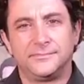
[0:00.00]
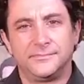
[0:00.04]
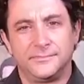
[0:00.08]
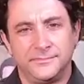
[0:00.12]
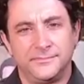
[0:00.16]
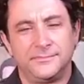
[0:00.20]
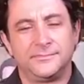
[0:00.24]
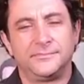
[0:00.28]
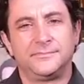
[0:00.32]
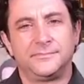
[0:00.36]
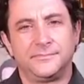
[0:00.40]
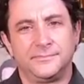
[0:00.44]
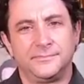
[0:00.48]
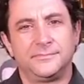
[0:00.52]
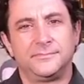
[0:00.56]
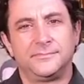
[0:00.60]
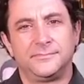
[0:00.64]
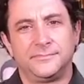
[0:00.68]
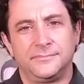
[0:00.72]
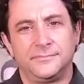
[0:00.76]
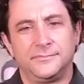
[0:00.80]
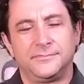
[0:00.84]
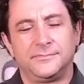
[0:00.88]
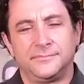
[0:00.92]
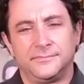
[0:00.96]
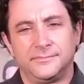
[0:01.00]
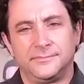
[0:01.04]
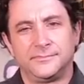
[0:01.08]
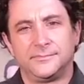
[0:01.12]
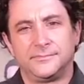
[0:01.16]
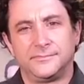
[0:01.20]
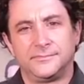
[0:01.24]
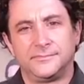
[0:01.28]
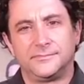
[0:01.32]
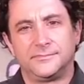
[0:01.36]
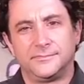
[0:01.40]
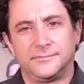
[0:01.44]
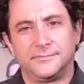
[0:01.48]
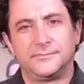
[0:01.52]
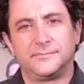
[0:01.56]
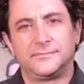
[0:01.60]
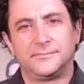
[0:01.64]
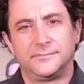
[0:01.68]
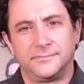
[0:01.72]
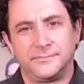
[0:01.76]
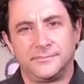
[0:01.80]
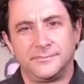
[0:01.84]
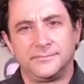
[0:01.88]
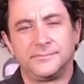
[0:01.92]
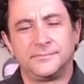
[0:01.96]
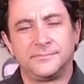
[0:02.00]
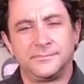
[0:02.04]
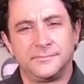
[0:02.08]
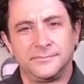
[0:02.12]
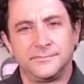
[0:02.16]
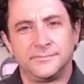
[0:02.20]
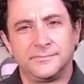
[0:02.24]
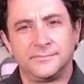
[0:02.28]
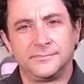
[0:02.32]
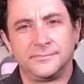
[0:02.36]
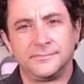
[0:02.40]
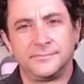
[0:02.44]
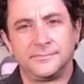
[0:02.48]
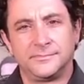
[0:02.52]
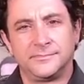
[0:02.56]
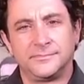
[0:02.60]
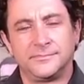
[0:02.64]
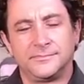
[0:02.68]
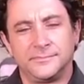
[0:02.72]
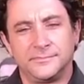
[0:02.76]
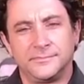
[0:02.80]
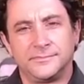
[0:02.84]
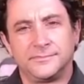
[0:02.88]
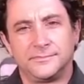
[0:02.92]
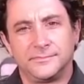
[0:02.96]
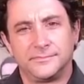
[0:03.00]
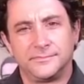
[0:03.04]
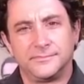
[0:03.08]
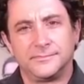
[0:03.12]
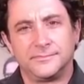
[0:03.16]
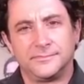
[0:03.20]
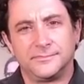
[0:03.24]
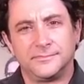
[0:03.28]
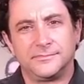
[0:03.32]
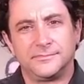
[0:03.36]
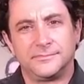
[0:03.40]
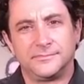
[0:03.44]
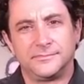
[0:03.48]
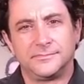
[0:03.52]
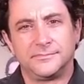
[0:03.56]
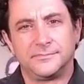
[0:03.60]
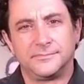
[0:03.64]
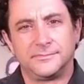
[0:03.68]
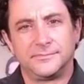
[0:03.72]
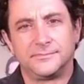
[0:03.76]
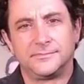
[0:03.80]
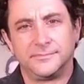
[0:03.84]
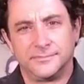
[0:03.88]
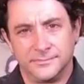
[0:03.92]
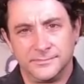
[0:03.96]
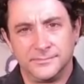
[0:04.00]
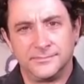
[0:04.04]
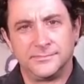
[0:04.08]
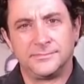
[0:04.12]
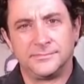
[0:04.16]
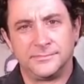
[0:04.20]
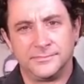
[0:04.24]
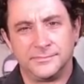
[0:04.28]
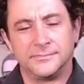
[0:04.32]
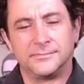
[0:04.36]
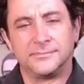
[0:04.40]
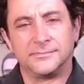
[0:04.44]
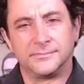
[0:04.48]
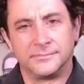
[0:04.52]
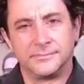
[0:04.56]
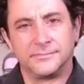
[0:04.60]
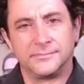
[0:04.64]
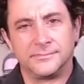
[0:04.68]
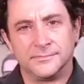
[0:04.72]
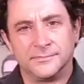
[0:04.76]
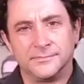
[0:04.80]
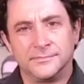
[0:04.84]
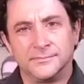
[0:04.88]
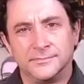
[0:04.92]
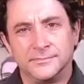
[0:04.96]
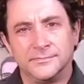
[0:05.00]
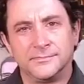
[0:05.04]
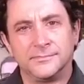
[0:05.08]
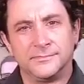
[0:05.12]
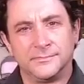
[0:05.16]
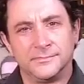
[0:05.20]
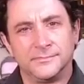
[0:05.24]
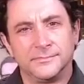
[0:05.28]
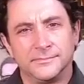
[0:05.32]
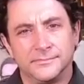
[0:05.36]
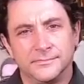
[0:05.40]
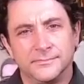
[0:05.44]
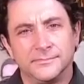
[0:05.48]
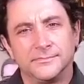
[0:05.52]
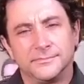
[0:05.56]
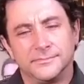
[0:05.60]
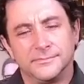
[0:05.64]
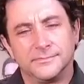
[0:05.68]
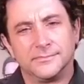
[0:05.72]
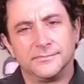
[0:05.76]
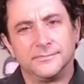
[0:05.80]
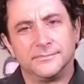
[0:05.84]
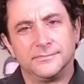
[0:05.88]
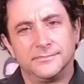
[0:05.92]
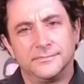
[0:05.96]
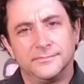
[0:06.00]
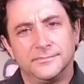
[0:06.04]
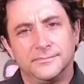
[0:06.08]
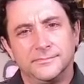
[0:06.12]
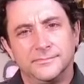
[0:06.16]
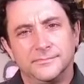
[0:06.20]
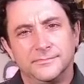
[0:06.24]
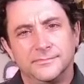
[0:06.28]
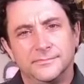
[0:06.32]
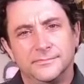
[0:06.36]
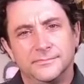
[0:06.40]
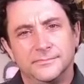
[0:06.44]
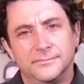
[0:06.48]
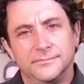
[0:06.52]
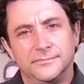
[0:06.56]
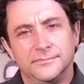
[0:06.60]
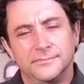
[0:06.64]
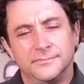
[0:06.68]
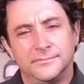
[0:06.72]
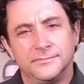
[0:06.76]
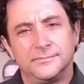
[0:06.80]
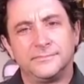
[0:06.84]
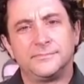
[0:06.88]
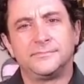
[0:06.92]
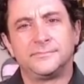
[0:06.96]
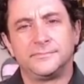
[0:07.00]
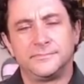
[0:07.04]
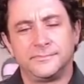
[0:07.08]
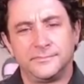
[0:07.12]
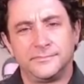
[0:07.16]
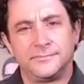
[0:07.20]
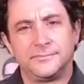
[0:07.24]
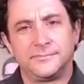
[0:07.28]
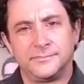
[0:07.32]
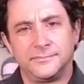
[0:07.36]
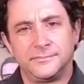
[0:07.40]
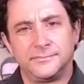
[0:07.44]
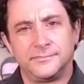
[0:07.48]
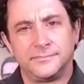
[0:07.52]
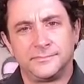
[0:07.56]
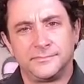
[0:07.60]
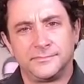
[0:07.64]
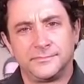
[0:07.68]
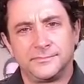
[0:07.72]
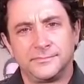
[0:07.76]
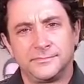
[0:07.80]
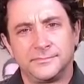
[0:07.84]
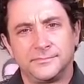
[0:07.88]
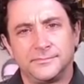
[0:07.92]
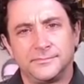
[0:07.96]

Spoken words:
No words are spoken by the person on screen.